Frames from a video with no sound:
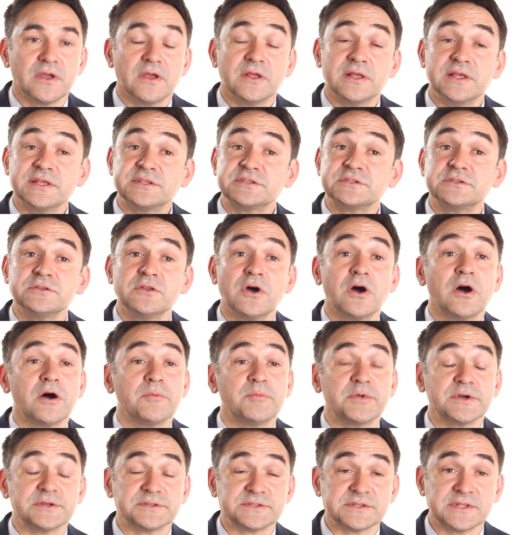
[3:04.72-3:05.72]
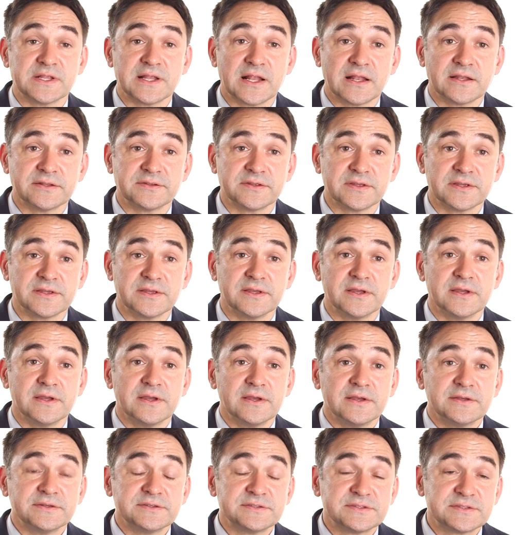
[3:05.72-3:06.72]
It's not a personality.
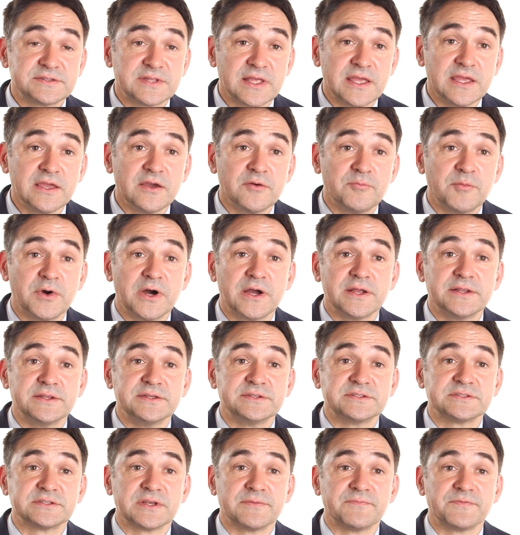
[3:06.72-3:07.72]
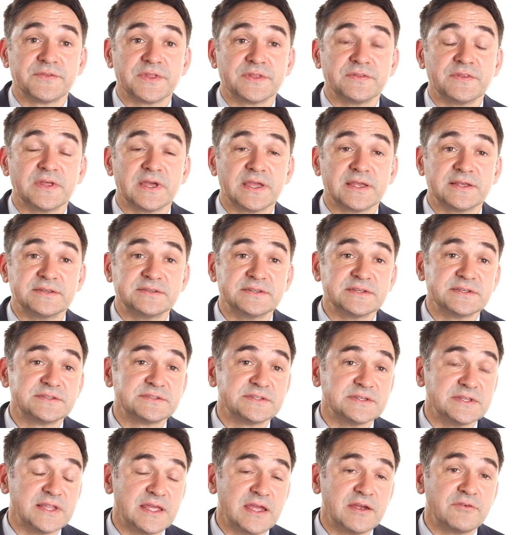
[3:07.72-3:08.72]
State of mind is something that exists
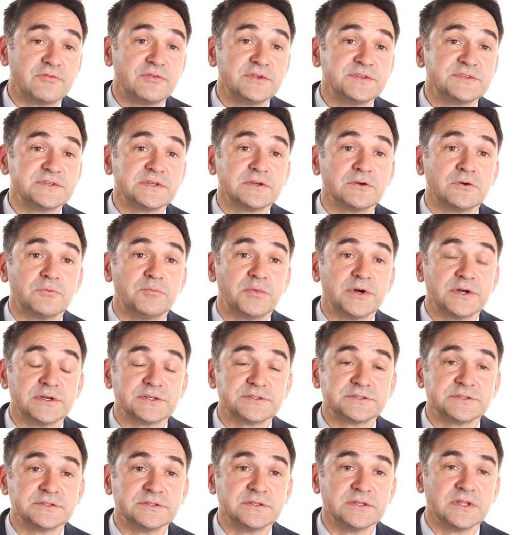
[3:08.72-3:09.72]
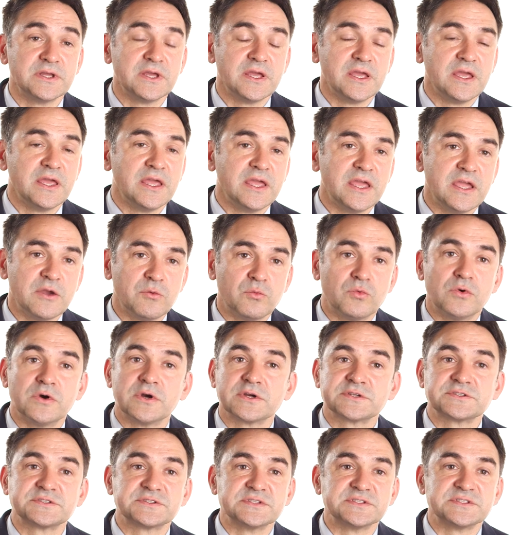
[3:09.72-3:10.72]
in every single person. It
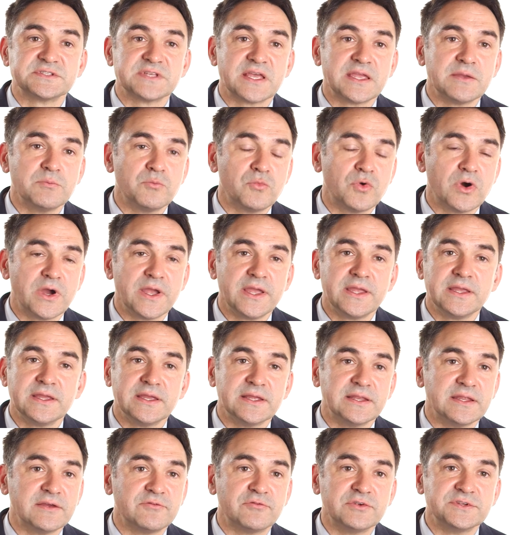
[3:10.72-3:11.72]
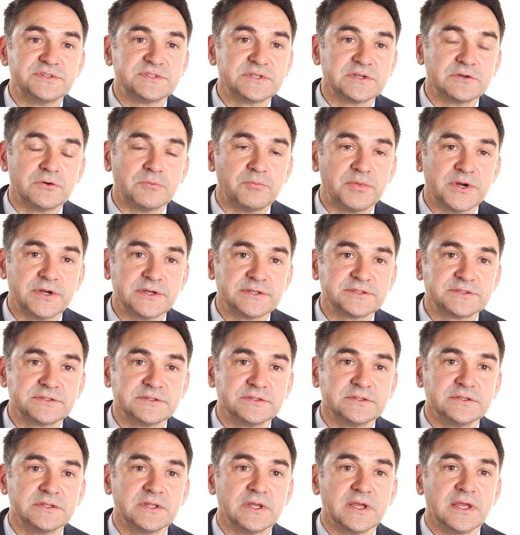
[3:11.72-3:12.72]
works the same way in every single
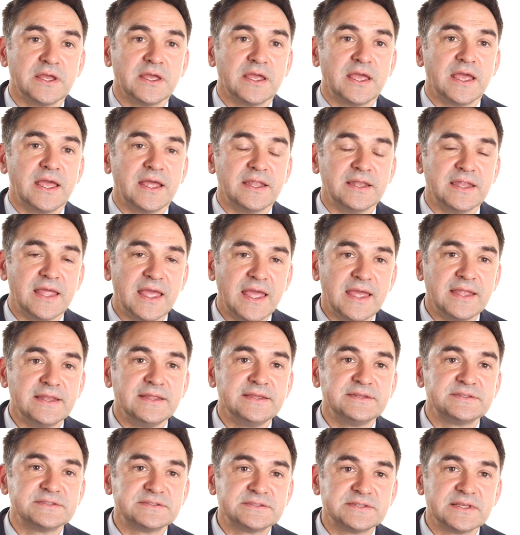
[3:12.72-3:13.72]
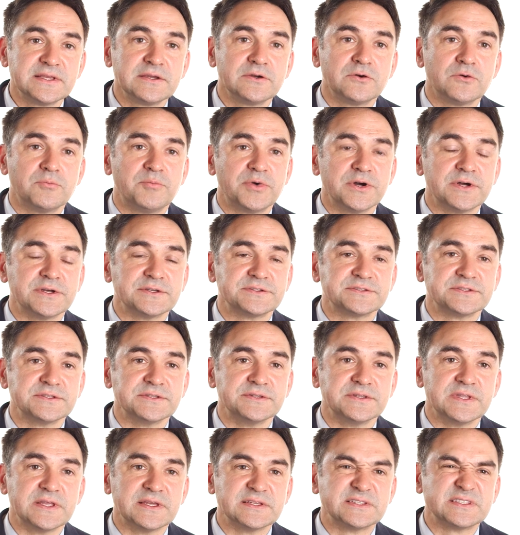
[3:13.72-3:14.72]
person. And any single
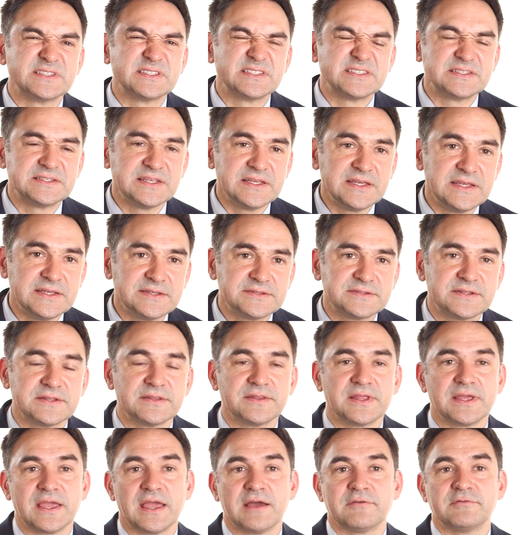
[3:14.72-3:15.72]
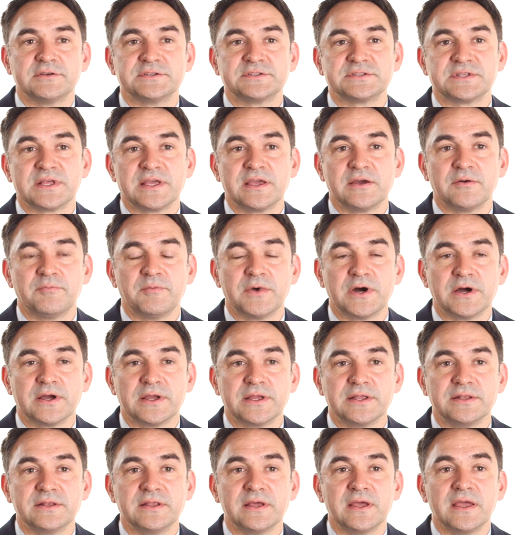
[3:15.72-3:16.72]
person that sees that they have a state of
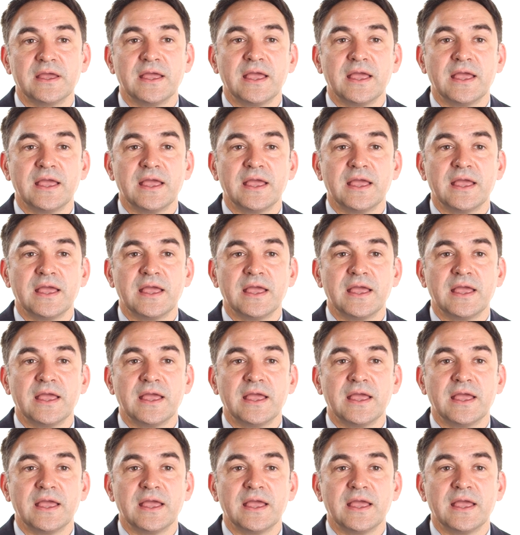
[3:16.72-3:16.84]
mind